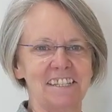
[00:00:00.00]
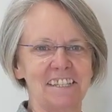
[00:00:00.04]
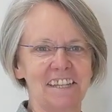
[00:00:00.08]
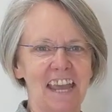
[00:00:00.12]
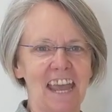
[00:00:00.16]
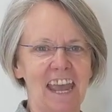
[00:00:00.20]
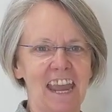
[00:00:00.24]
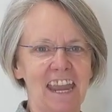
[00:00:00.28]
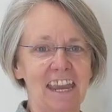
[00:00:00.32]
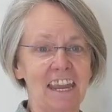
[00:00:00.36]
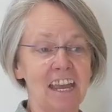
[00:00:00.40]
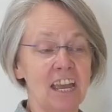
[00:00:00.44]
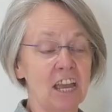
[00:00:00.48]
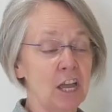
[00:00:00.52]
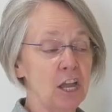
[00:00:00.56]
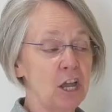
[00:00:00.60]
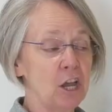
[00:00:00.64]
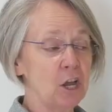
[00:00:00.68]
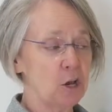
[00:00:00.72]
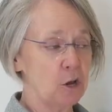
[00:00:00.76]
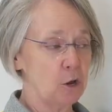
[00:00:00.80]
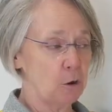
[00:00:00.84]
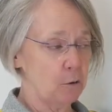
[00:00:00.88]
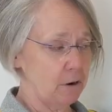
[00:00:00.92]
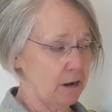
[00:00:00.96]
today.
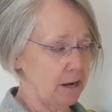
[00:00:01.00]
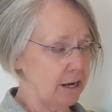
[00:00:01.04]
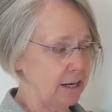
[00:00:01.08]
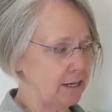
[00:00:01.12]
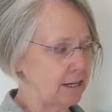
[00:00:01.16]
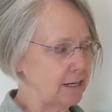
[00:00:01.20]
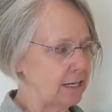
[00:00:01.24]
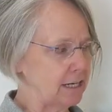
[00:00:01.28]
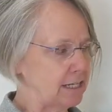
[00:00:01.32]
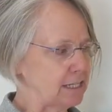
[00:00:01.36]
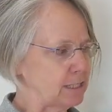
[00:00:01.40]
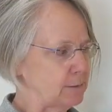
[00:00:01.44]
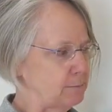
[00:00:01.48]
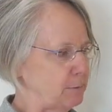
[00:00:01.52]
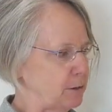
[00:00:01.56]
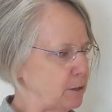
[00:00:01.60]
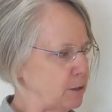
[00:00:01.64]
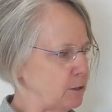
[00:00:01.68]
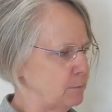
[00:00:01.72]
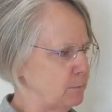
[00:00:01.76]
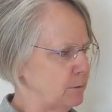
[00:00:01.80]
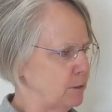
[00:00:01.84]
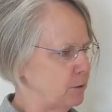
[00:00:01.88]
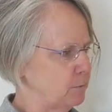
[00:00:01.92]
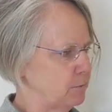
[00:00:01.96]
Go ahead and
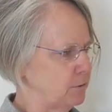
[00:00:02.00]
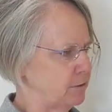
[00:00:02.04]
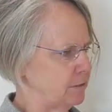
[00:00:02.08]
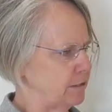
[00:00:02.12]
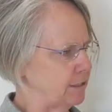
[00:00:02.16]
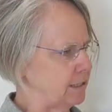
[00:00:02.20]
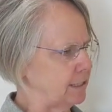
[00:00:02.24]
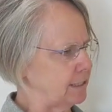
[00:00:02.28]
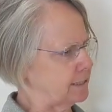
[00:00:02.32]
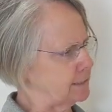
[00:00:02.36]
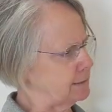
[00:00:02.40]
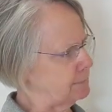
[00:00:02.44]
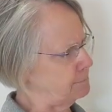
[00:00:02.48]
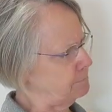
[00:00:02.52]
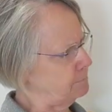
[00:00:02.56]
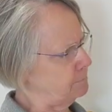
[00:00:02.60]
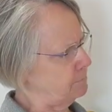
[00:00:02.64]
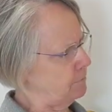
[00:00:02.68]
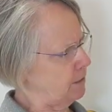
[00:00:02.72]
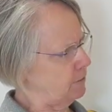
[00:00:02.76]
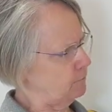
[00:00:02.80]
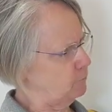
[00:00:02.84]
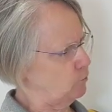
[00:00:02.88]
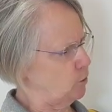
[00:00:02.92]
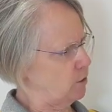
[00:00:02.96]
experiment with this.
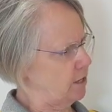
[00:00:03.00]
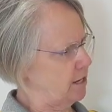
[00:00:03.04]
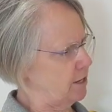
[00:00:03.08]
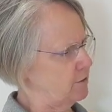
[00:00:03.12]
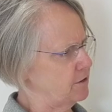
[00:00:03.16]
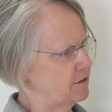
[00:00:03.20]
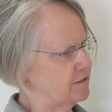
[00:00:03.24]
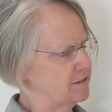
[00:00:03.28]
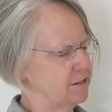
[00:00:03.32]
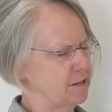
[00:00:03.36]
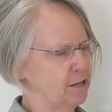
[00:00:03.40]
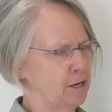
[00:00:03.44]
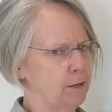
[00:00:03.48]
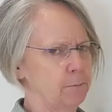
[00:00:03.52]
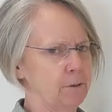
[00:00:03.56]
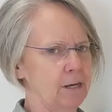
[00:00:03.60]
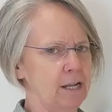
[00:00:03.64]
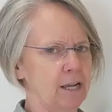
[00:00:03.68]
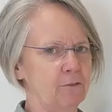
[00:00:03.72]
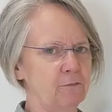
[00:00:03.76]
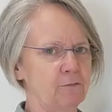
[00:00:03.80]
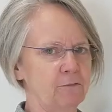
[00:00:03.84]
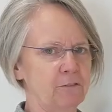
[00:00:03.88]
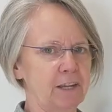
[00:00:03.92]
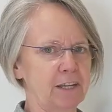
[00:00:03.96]
If your air isn't coming
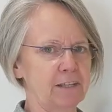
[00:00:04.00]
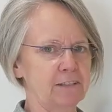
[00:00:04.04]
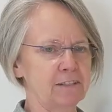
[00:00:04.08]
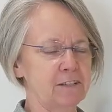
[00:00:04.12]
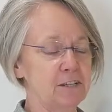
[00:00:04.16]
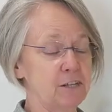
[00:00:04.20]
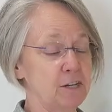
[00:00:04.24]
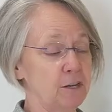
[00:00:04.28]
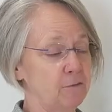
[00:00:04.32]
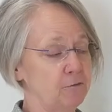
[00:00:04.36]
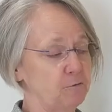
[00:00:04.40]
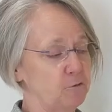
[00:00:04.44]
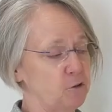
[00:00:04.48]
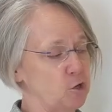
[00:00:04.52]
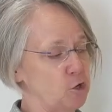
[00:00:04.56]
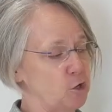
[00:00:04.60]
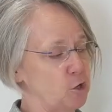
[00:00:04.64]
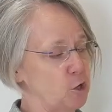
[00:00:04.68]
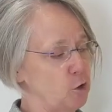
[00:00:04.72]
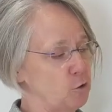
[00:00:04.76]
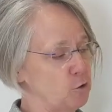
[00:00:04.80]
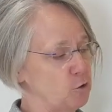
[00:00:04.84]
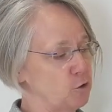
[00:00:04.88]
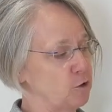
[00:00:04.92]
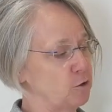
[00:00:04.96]
out fast enough,
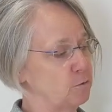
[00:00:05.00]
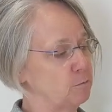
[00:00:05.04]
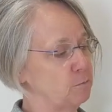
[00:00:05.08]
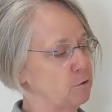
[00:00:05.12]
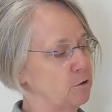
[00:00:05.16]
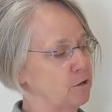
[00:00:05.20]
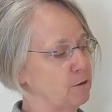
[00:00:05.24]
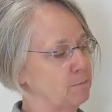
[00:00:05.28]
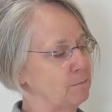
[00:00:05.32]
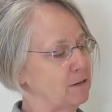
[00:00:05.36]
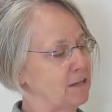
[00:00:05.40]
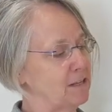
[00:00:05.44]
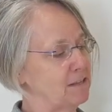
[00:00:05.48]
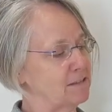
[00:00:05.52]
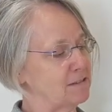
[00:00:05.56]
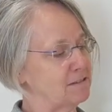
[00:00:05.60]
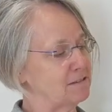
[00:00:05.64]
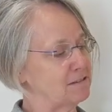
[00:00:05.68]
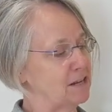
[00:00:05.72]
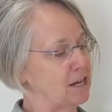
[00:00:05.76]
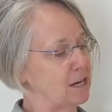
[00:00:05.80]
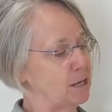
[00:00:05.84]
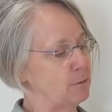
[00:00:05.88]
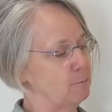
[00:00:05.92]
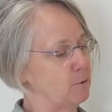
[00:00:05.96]
you could put a piece of
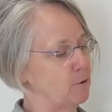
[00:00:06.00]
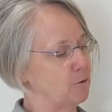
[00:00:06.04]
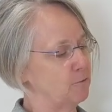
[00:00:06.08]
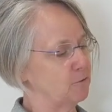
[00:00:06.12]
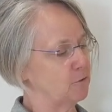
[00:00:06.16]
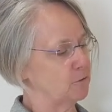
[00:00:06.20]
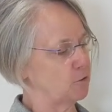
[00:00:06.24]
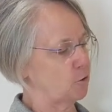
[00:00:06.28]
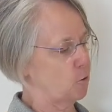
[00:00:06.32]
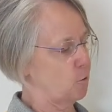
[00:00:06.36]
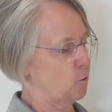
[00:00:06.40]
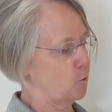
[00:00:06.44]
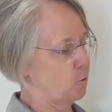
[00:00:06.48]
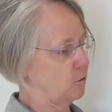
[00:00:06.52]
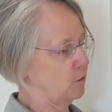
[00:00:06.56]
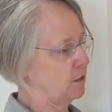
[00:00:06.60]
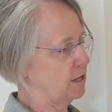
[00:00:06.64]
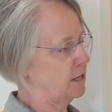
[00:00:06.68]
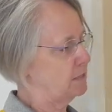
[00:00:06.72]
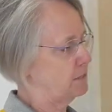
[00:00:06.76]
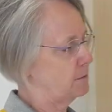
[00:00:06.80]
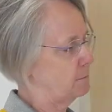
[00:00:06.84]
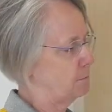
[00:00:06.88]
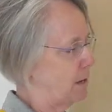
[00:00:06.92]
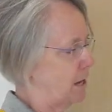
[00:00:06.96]
tape over the hole
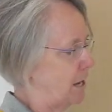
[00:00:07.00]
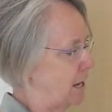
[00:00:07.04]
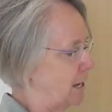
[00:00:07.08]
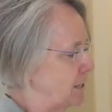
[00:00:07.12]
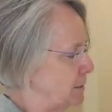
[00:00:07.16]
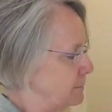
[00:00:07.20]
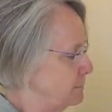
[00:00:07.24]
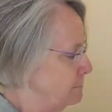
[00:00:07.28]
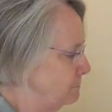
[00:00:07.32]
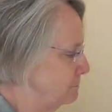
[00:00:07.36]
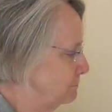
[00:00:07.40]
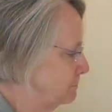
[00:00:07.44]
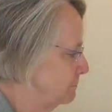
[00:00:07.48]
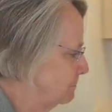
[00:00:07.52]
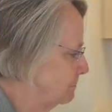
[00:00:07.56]
on the bottom.